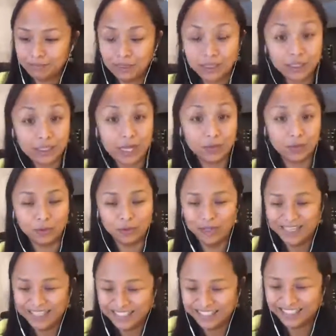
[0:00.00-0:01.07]
Because I do.
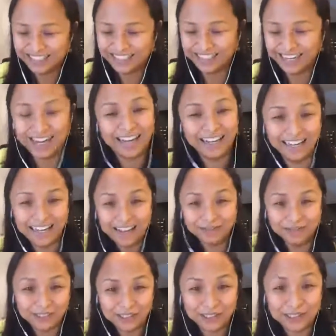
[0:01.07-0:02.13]

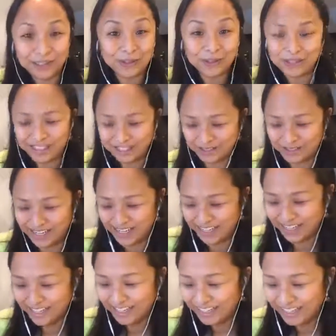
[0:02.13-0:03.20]
I'm just curious, right?
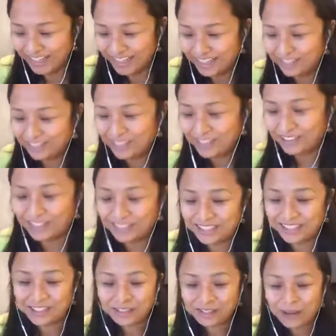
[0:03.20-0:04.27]
I'm
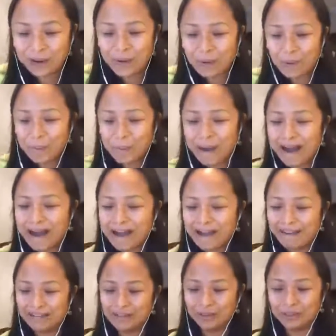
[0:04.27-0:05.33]
curious to know
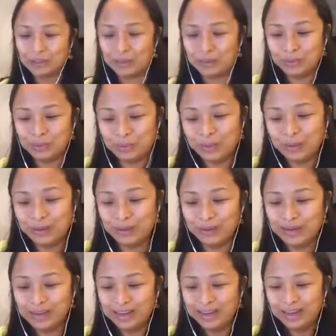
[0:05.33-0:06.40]
why those two
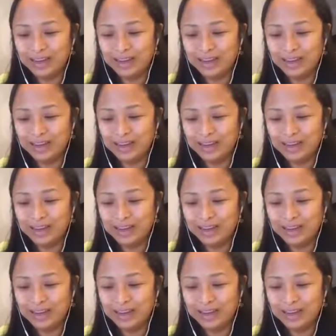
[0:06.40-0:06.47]
words,